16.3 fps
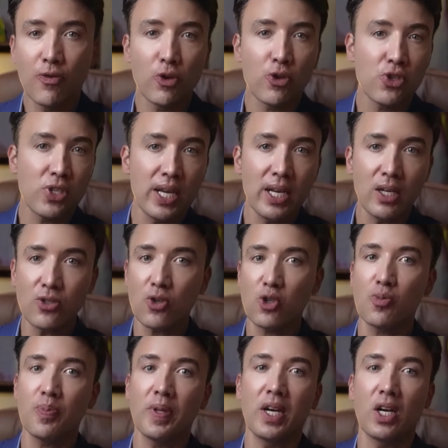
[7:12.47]
if your sales are
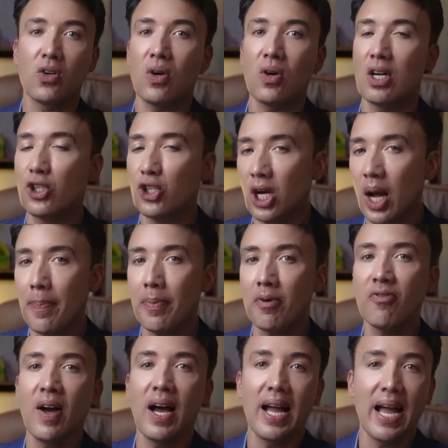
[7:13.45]
split across
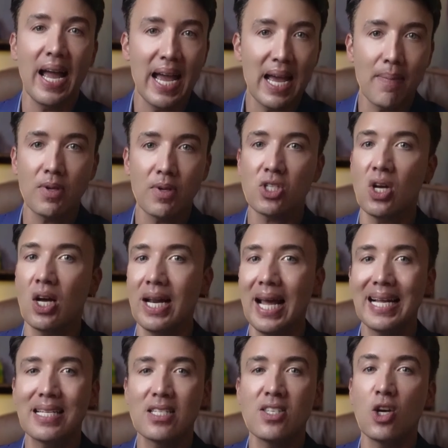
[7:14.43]
Shopify, Amazon,
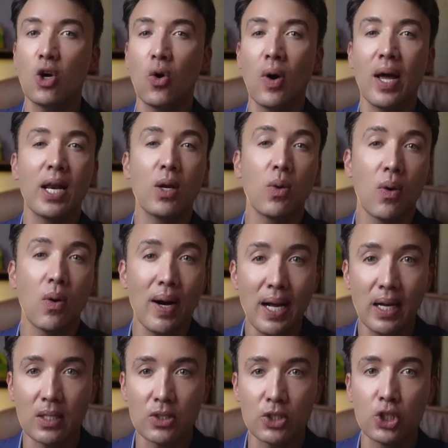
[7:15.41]
Etsy, or anywhere
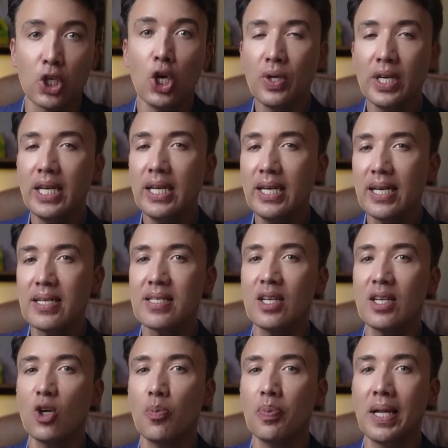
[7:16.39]
else, you need a
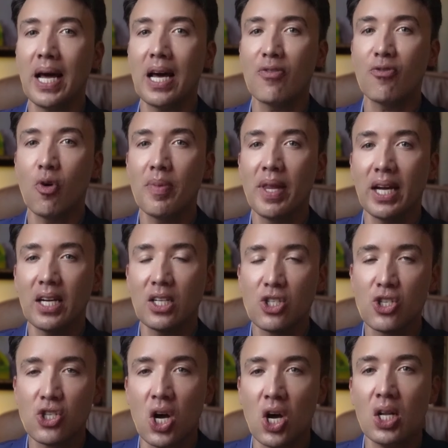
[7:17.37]
single platform that
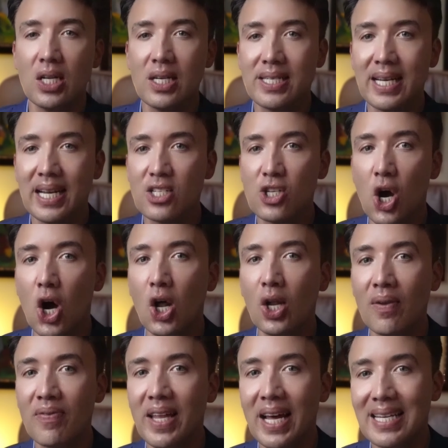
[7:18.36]
consolidates
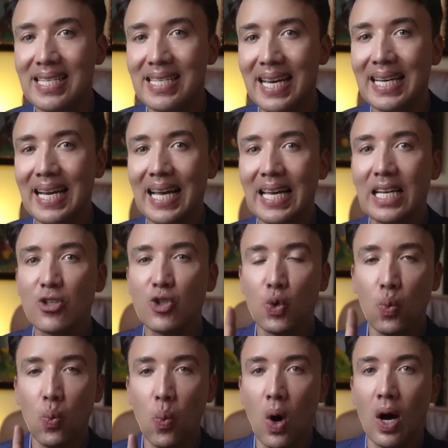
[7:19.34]
all of that data into
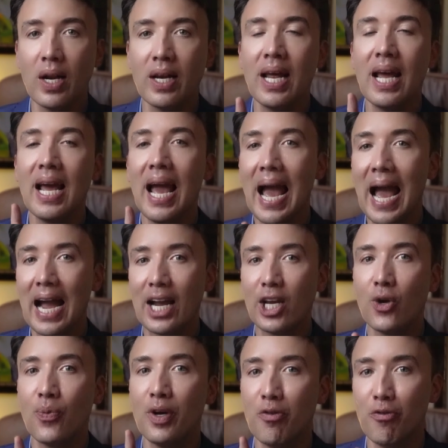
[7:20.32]
one
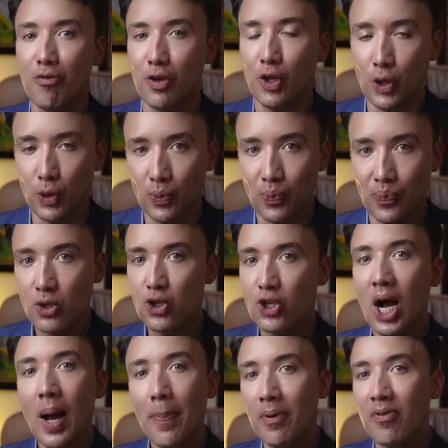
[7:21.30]
accurate view. So
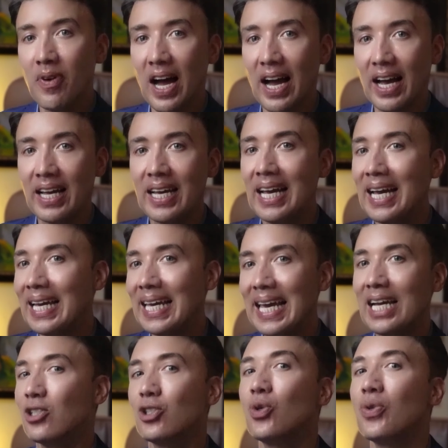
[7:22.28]
Shopify
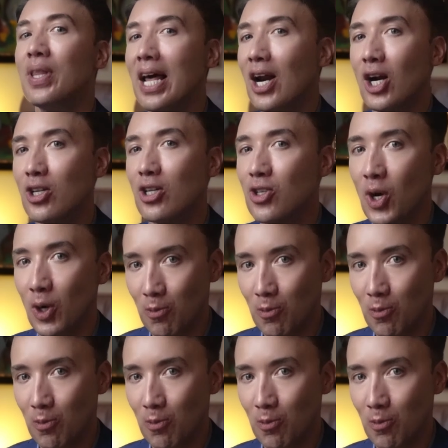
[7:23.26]
can't do that on its